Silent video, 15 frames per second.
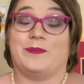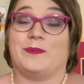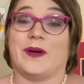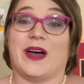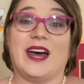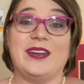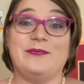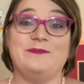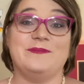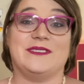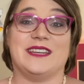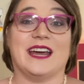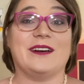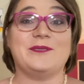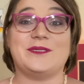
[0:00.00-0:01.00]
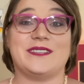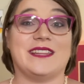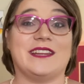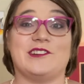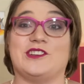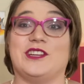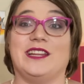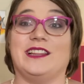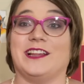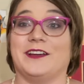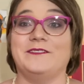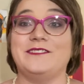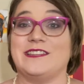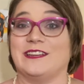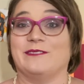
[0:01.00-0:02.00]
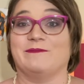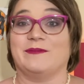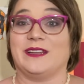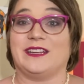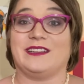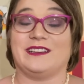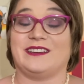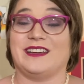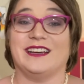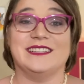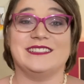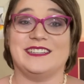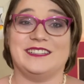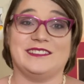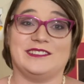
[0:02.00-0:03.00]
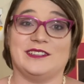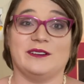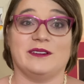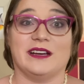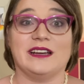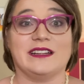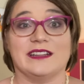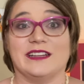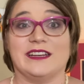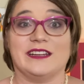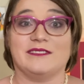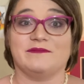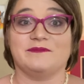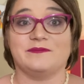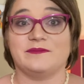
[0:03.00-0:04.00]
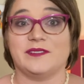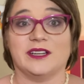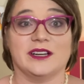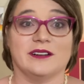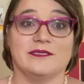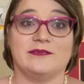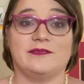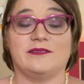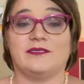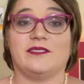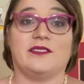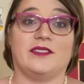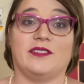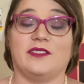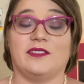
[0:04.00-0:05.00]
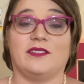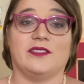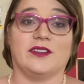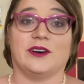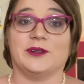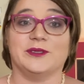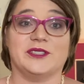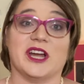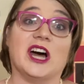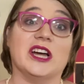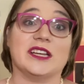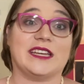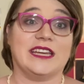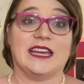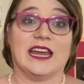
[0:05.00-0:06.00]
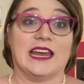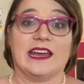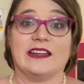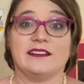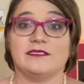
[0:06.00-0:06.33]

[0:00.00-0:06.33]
Bottom doubts that she loves him because he's so ugly, you know, the whole donkey head,